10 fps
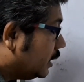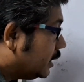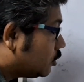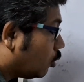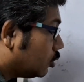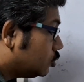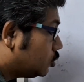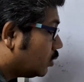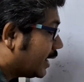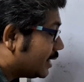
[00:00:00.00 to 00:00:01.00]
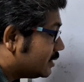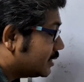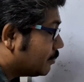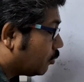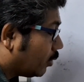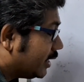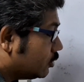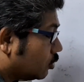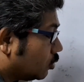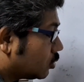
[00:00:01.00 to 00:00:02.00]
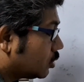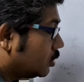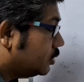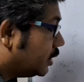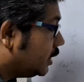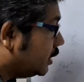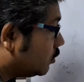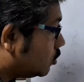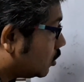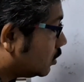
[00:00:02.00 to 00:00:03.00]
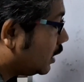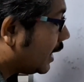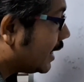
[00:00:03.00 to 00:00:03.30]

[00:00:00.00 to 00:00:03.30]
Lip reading: It also carries a point load 3 Newton